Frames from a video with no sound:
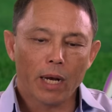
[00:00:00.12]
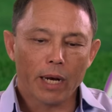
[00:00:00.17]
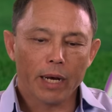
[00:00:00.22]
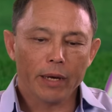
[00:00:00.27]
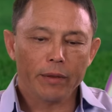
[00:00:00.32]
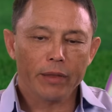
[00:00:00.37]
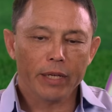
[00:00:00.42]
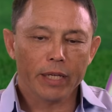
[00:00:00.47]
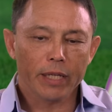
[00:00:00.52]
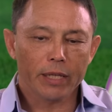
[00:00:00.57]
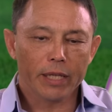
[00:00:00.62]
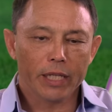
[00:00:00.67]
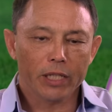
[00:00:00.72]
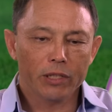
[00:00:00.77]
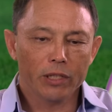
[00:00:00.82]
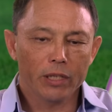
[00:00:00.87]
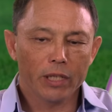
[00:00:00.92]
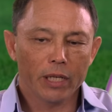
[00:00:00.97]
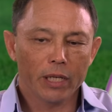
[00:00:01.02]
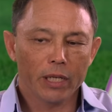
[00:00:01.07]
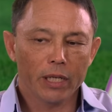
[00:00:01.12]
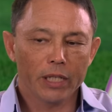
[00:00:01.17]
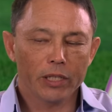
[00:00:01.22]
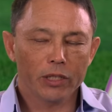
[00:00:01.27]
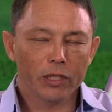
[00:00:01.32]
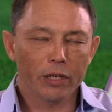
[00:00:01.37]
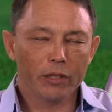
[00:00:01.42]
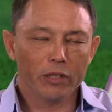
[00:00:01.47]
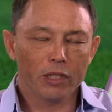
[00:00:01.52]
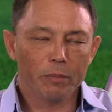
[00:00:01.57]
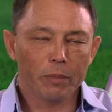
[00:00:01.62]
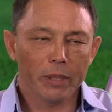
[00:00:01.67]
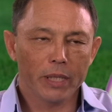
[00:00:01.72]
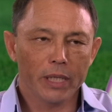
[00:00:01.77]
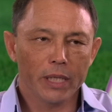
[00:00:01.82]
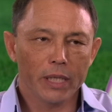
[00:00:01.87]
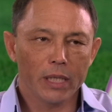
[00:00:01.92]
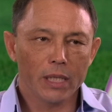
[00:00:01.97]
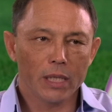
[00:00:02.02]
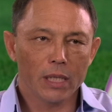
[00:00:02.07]
I think this year is going to
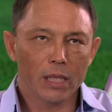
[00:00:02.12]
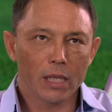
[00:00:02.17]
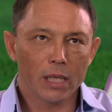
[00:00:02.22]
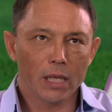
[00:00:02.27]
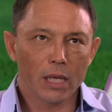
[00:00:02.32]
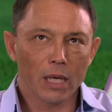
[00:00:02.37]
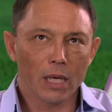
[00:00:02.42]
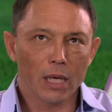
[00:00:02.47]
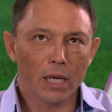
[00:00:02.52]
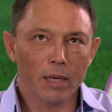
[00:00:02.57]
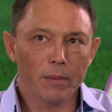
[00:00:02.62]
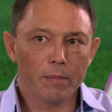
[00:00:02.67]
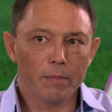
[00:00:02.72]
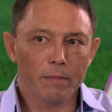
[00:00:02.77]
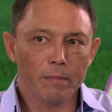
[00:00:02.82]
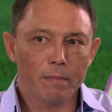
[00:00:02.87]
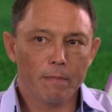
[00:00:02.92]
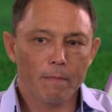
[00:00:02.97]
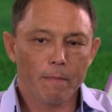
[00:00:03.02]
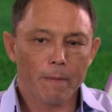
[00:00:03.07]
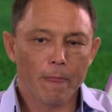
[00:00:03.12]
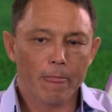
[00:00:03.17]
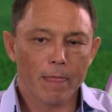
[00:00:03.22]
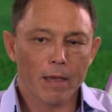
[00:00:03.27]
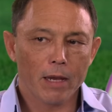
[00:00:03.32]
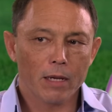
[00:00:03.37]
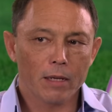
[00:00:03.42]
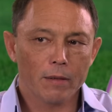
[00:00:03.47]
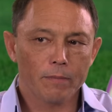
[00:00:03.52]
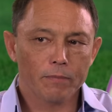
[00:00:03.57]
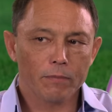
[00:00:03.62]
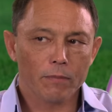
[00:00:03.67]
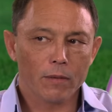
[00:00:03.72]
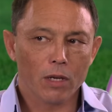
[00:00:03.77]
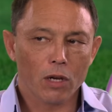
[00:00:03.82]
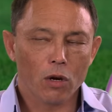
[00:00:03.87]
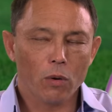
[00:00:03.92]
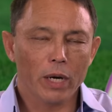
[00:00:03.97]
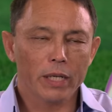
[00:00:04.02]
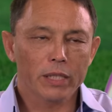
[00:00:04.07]
be
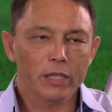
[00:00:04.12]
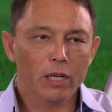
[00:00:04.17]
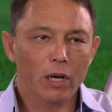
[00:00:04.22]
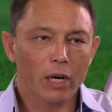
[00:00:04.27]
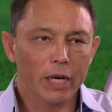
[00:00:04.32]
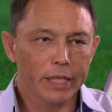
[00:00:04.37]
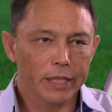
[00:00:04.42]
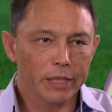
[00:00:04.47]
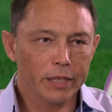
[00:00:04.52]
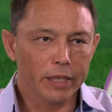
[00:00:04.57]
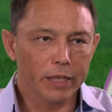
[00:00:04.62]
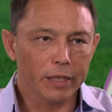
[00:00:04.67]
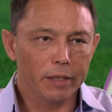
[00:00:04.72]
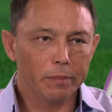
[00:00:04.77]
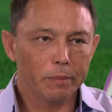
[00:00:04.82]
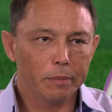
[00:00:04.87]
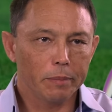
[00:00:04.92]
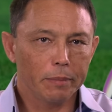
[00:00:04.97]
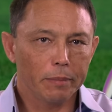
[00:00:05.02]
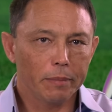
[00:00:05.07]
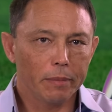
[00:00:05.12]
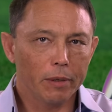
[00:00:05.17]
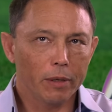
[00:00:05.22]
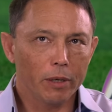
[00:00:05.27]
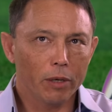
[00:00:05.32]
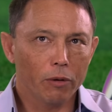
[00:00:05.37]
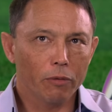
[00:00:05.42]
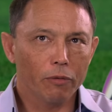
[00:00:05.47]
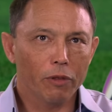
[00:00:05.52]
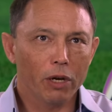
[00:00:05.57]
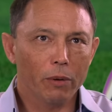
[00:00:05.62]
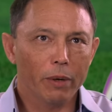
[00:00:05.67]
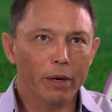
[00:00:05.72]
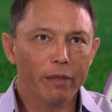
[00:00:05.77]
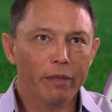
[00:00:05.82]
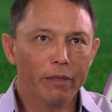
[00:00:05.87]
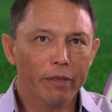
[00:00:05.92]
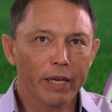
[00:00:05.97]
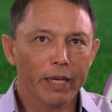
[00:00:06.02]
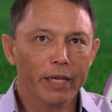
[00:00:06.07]
quite a tight year, although I
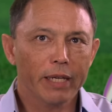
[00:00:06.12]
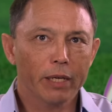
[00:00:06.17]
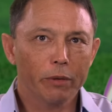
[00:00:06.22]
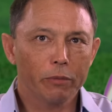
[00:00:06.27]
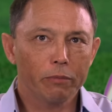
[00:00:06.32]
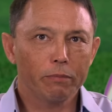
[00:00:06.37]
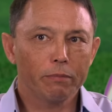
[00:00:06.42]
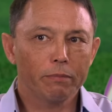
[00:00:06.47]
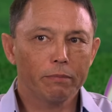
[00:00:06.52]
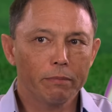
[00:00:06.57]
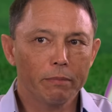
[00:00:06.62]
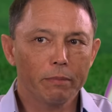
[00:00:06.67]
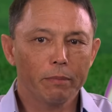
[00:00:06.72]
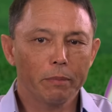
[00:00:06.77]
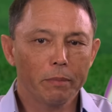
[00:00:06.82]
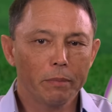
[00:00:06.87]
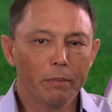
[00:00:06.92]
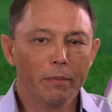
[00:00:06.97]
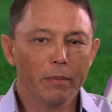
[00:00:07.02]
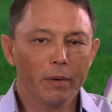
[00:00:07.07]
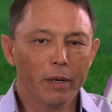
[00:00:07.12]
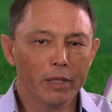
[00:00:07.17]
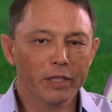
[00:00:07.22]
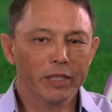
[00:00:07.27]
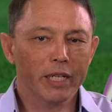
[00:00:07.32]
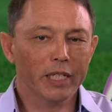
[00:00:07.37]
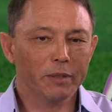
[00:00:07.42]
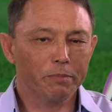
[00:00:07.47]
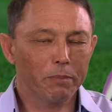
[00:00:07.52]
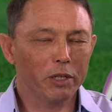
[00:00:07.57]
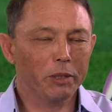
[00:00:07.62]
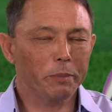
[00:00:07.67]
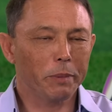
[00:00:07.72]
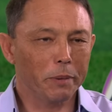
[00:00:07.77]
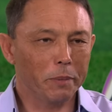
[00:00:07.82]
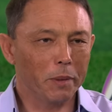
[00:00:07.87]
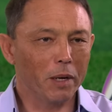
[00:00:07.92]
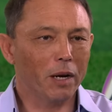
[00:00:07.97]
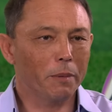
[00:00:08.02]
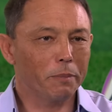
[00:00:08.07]
think, as most
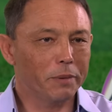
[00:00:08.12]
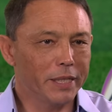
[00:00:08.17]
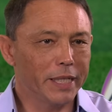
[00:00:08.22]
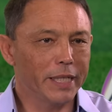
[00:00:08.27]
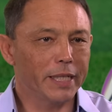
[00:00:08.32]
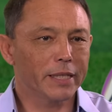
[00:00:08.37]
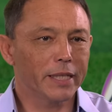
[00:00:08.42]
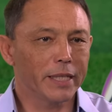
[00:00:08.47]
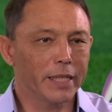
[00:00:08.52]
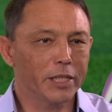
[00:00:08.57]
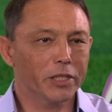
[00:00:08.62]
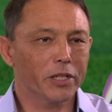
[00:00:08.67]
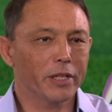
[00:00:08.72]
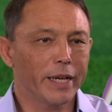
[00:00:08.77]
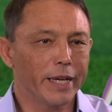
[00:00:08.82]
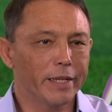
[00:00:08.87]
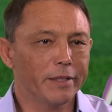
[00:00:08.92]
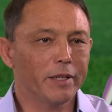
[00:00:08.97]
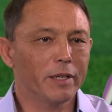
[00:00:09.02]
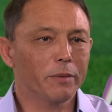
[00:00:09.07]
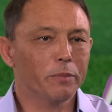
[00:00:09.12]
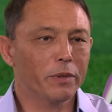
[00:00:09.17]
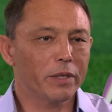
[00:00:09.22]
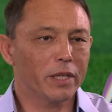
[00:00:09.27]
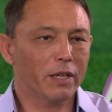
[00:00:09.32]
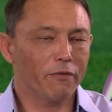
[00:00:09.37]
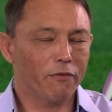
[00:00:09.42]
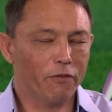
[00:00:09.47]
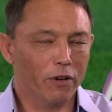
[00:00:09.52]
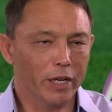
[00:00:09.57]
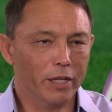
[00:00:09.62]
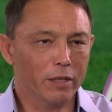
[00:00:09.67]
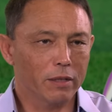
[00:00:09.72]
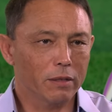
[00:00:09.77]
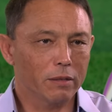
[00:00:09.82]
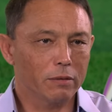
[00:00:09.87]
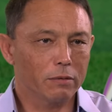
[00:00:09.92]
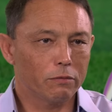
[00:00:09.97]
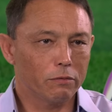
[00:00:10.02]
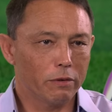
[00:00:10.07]
people are predicting, it's going to end up with the
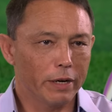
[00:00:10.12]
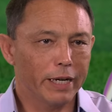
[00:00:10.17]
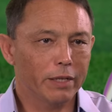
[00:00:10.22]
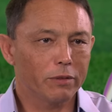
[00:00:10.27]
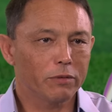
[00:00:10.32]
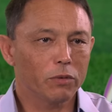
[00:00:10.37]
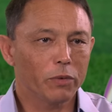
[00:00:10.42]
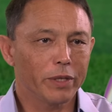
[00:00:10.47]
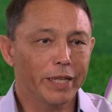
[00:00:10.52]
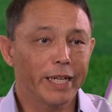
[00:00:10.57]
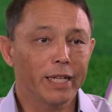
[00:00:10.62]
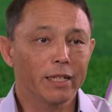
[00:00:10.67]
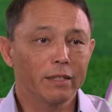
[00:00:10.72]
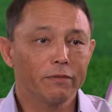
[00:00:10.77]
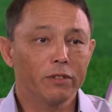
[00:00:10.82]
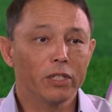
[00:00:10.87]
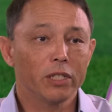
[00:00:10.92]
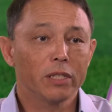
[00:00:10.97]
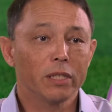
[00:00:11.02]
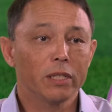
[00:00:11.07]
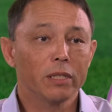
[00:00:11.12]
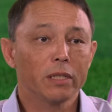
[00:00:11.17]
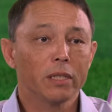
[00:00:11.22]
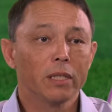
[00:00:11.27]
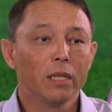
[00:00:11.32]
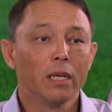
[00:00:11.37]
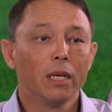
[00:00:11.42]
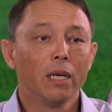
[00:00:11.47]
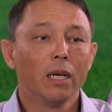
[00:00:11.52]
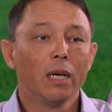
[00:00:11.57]
final round with England versus